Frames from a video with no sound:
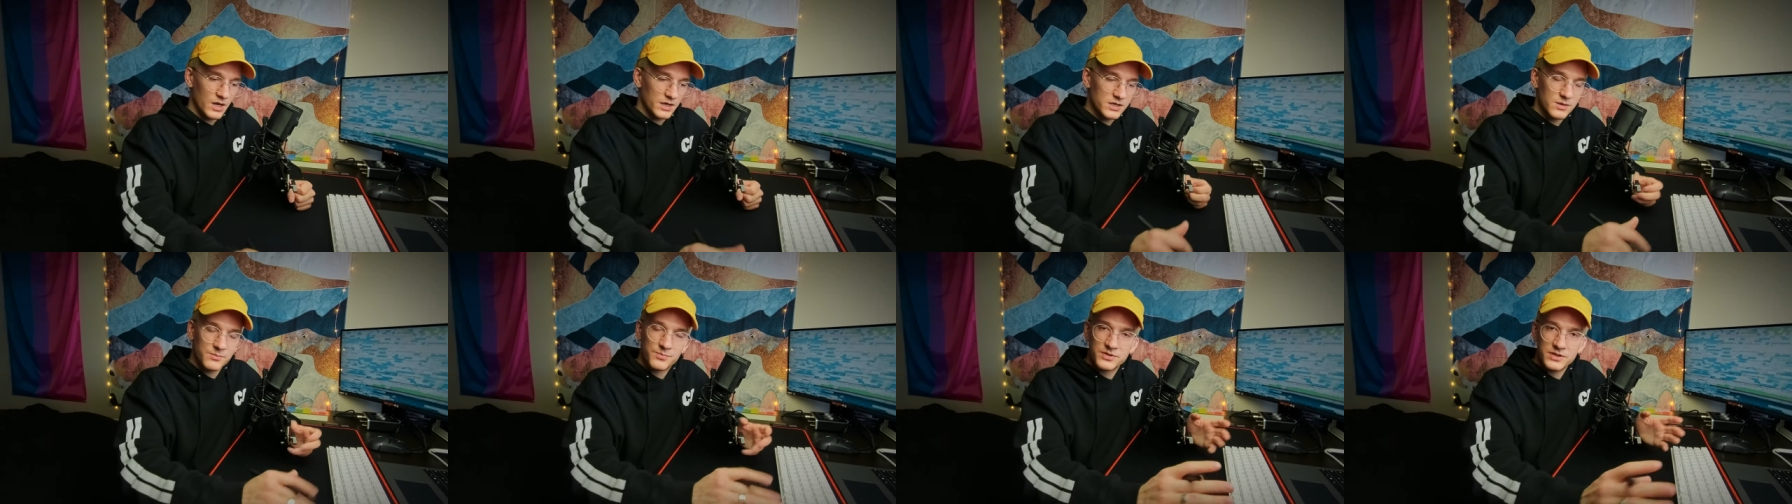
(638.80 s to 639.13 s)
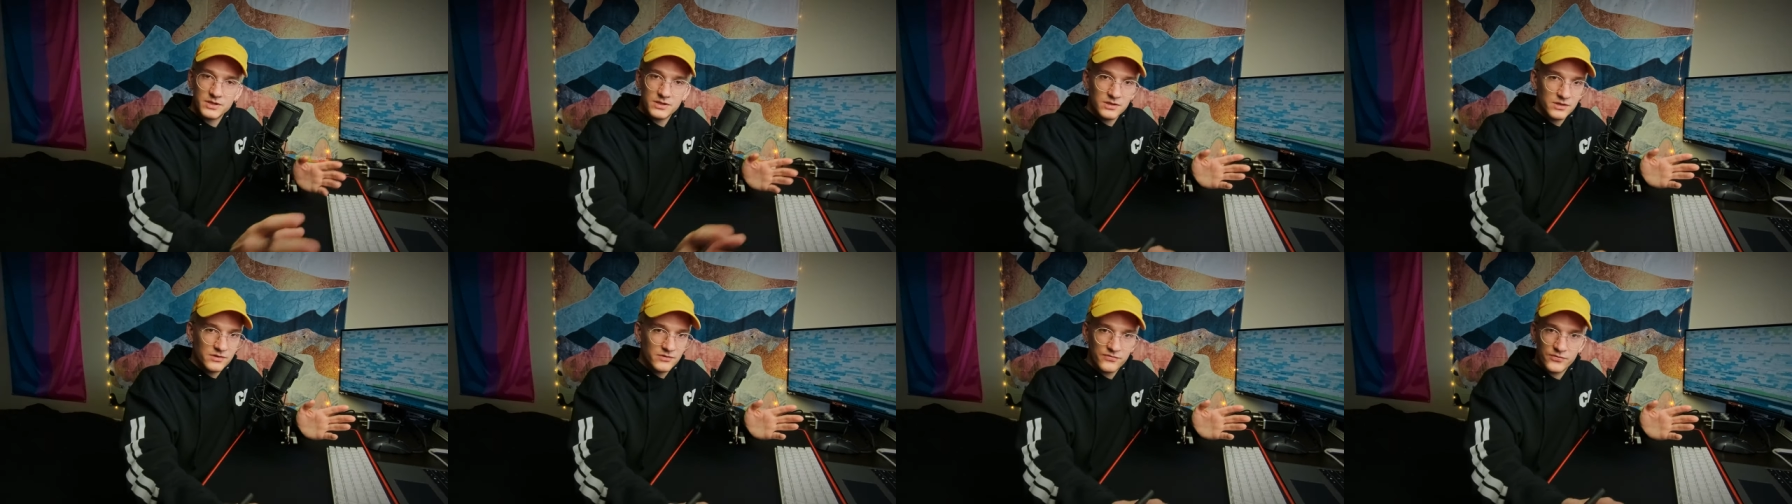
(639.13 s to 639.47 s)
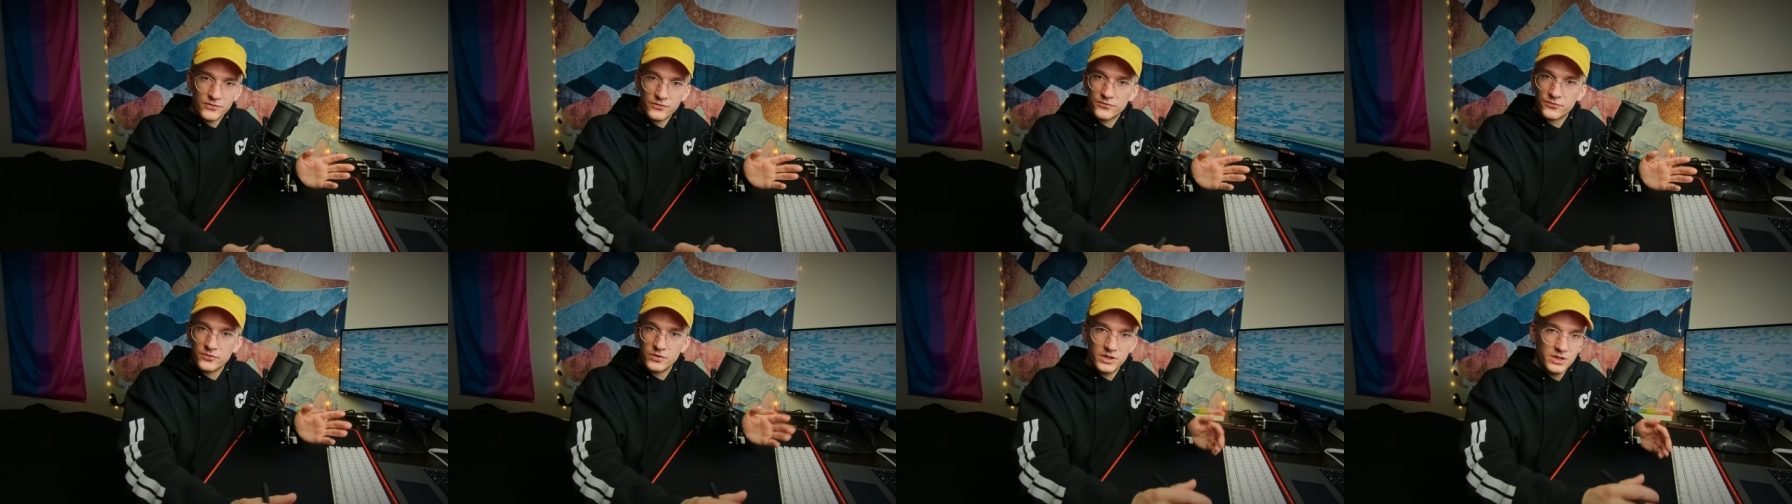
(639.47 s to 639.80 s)
completely
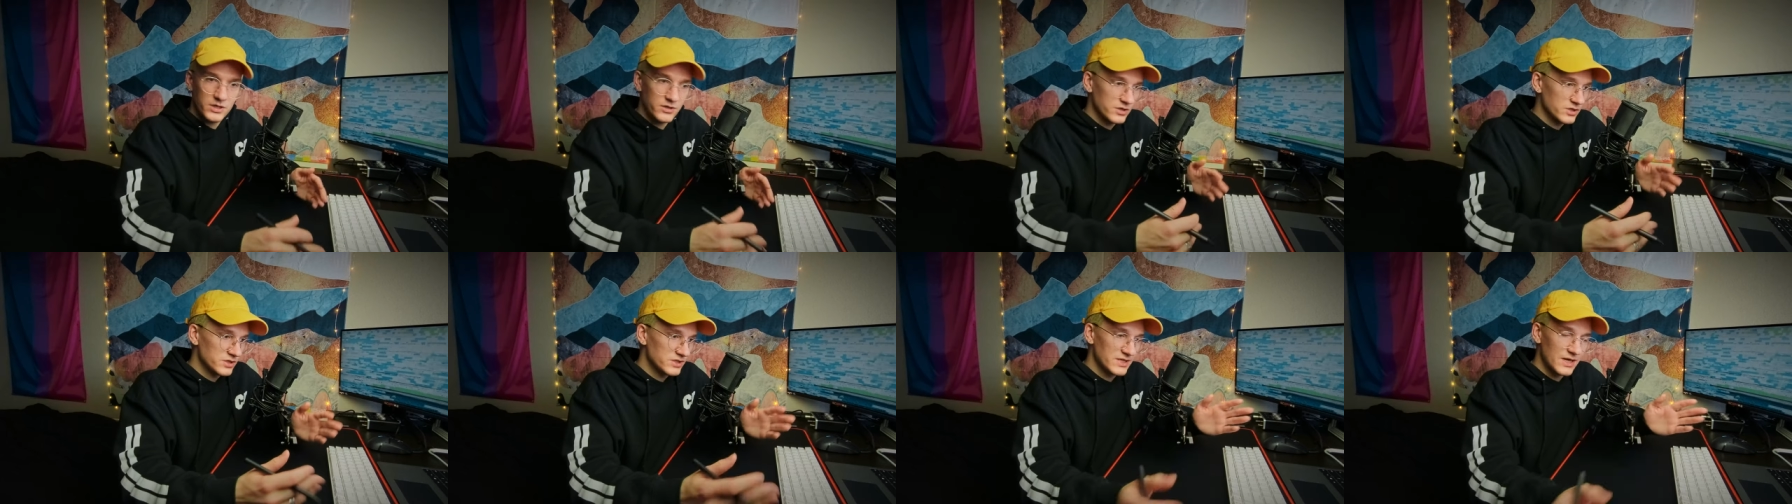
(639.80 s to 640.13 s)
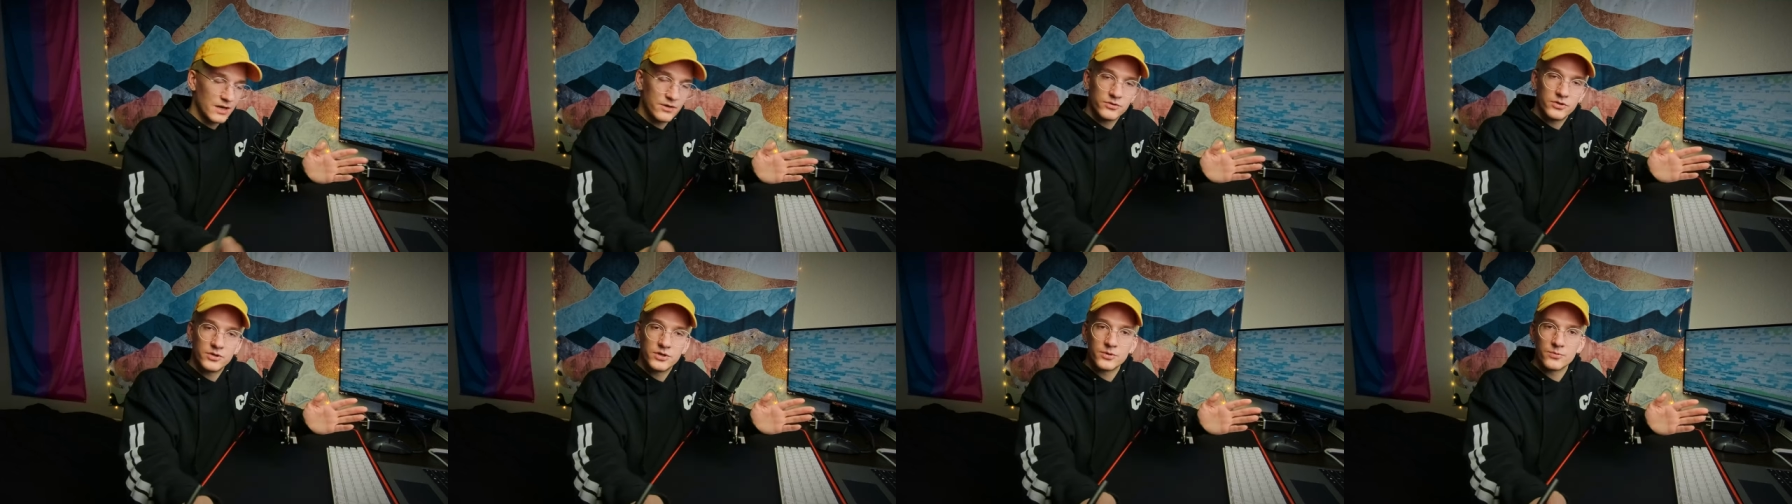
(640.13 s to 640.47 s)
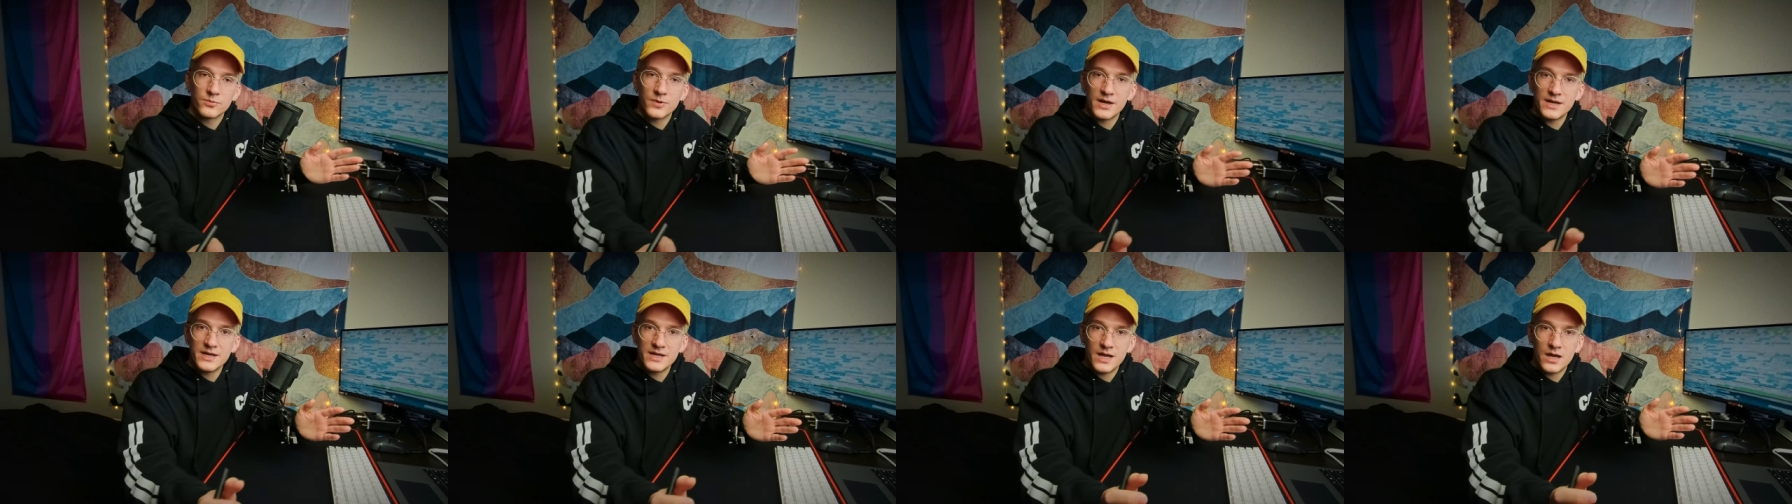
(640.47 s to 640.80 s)
for free. You can download it
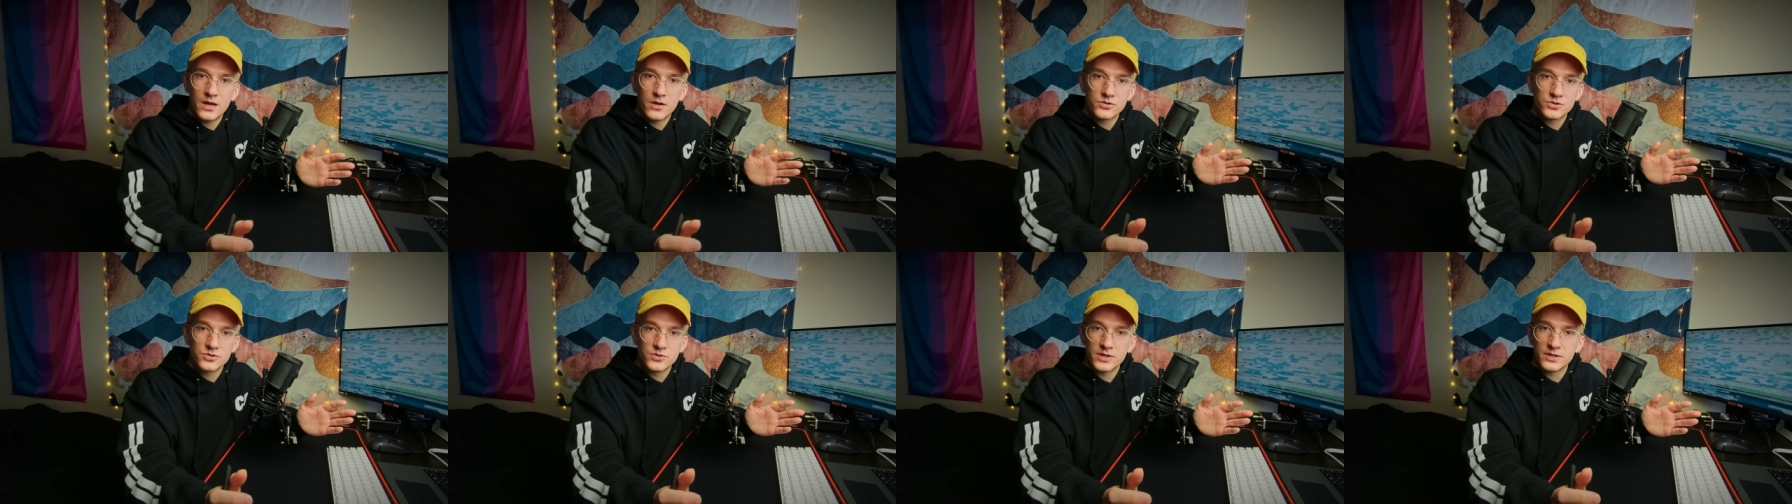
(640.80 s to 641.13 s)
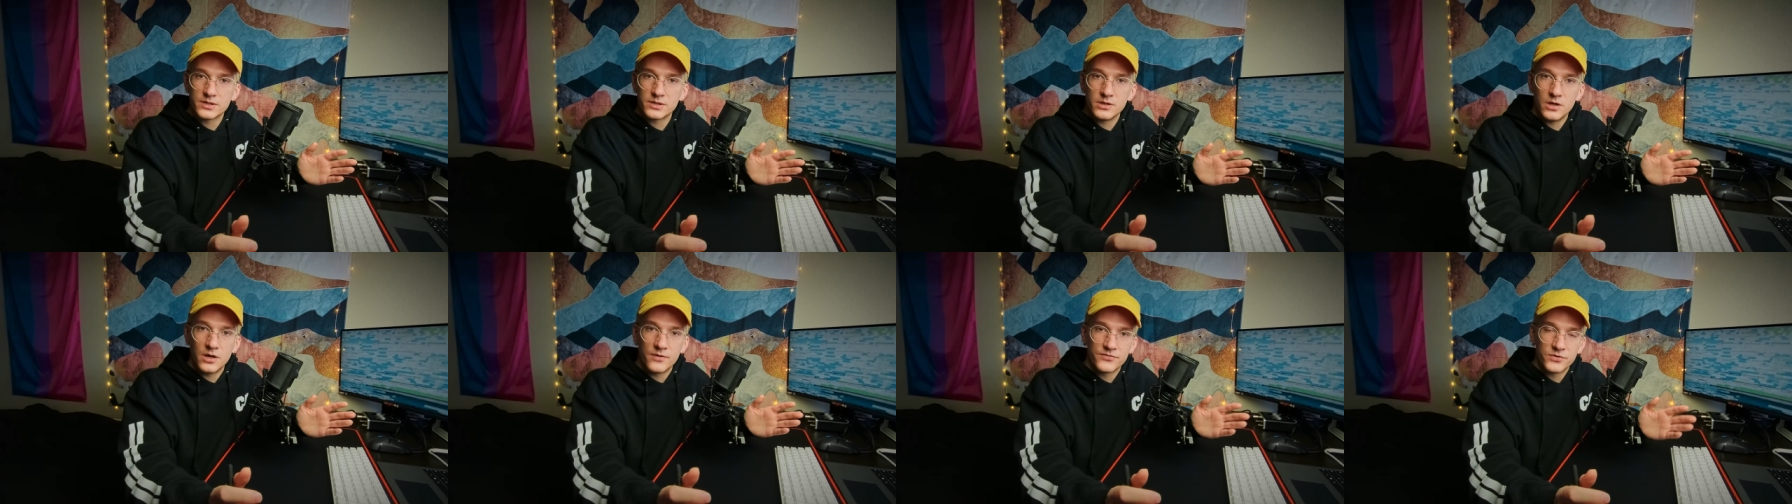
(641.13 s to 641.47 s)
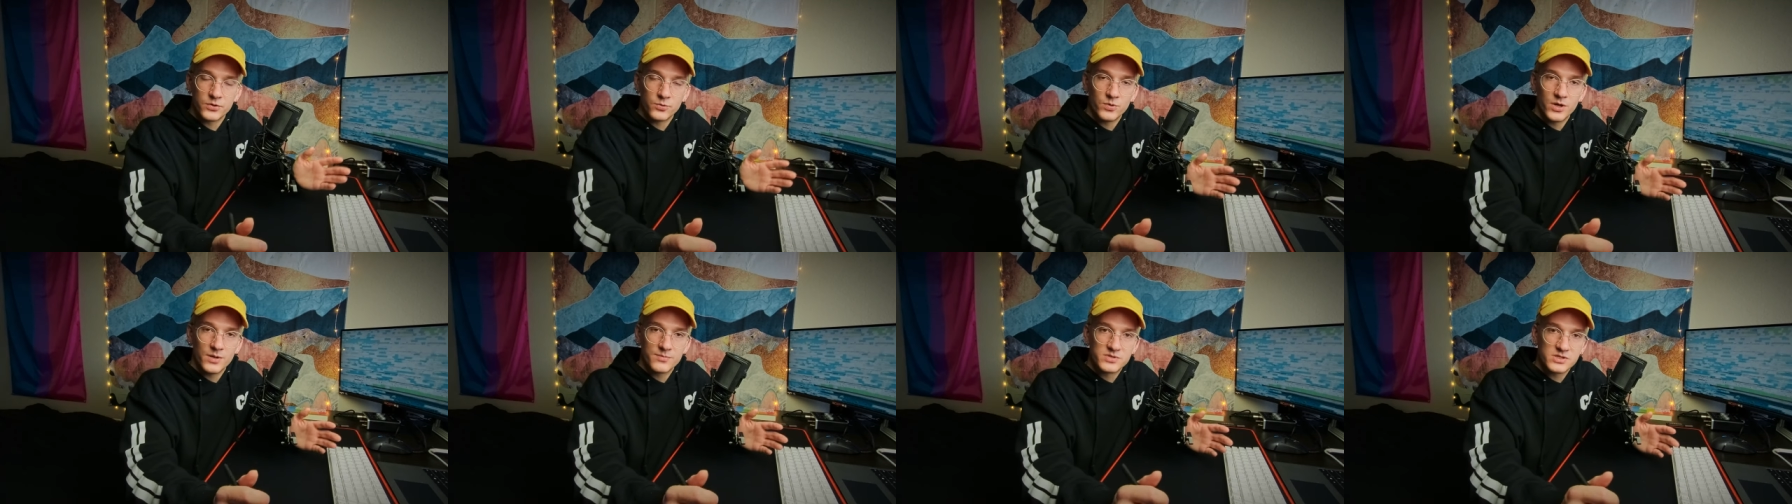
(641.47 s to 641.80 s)
right now directly off
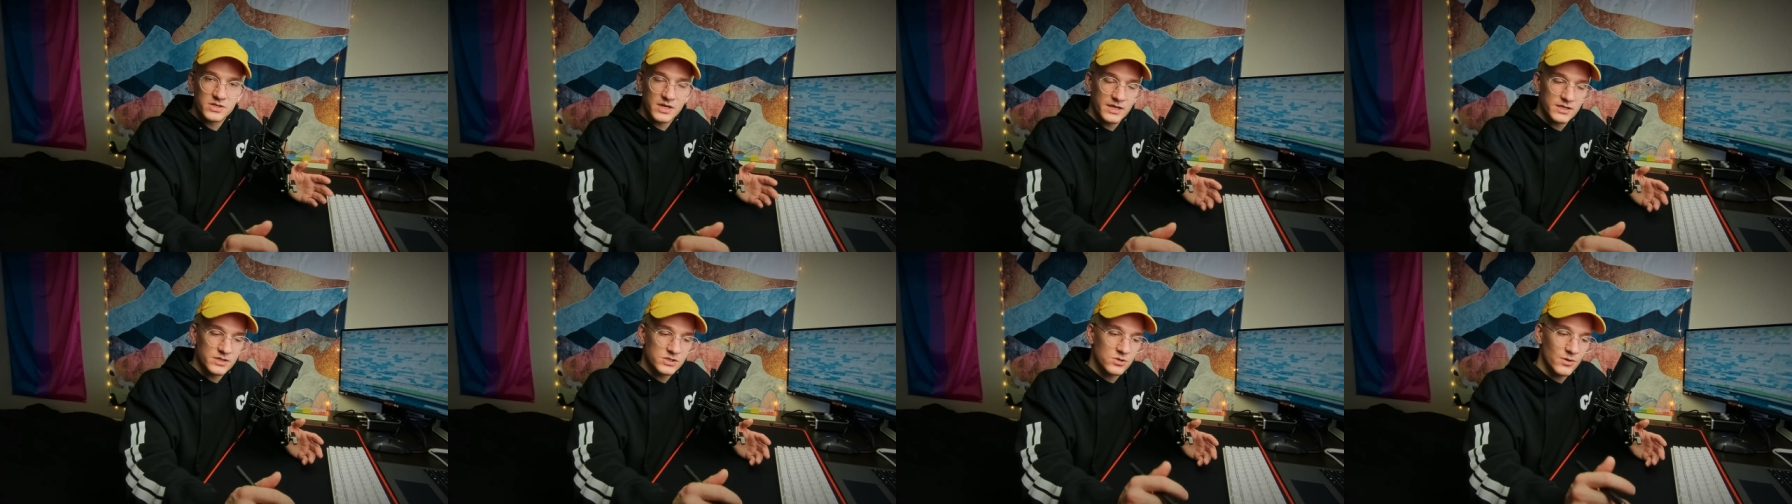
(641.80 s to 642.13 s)
their website.